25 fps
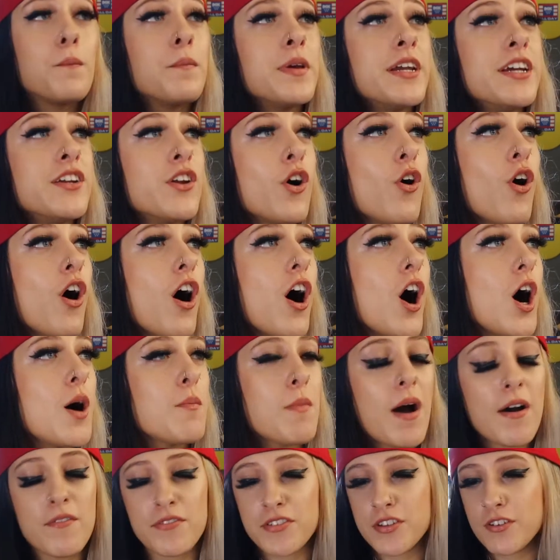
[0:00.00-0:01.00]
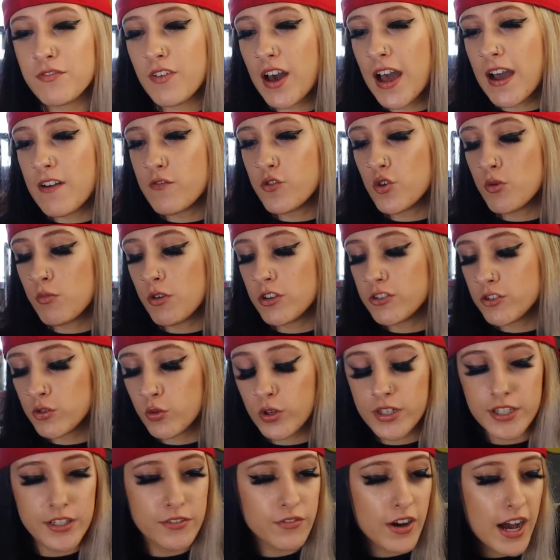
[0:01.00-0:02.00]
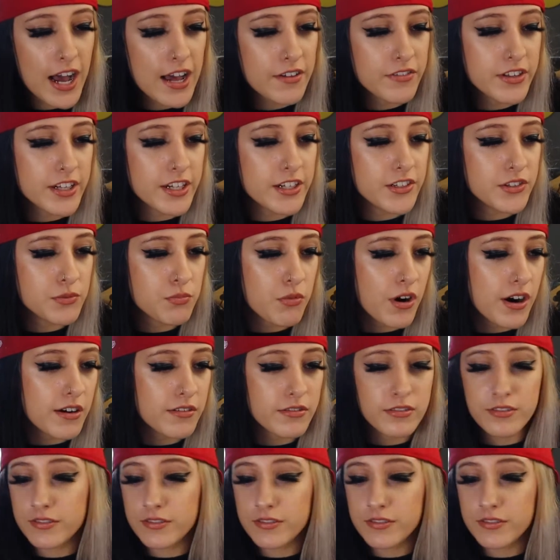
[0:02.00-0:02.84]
mean no harm. I've survived almost 25 years, bruv.